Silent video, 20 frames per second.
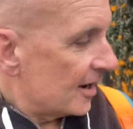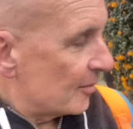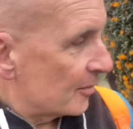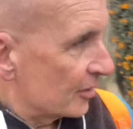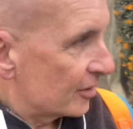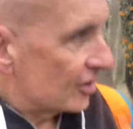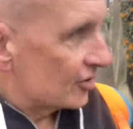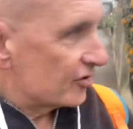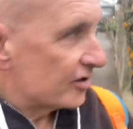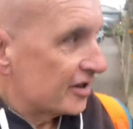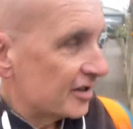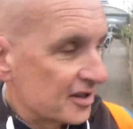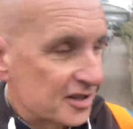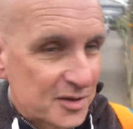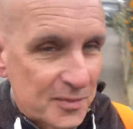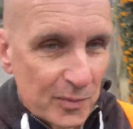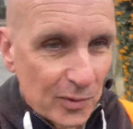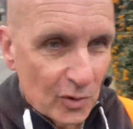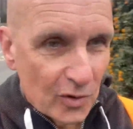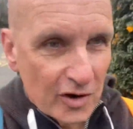we're going to try and
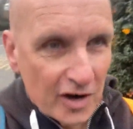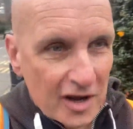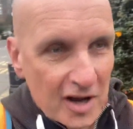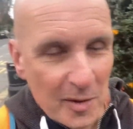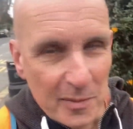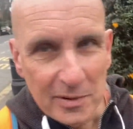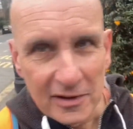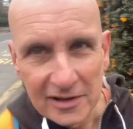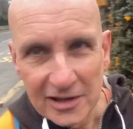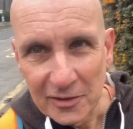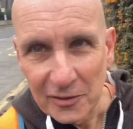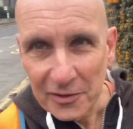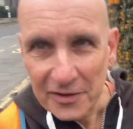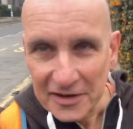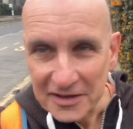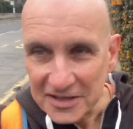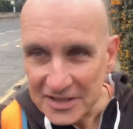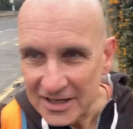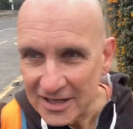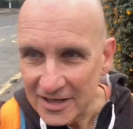explore a couple of little
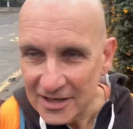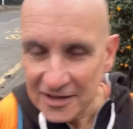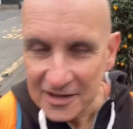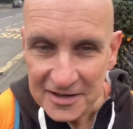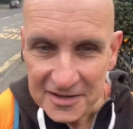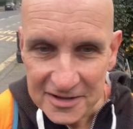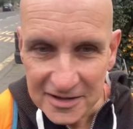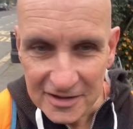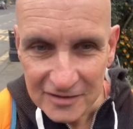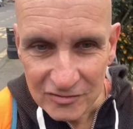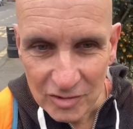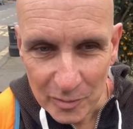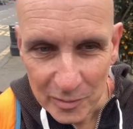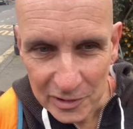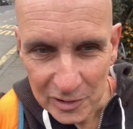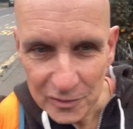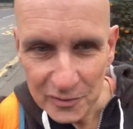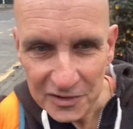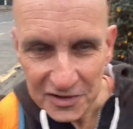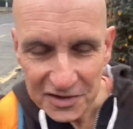things here. There's a Louis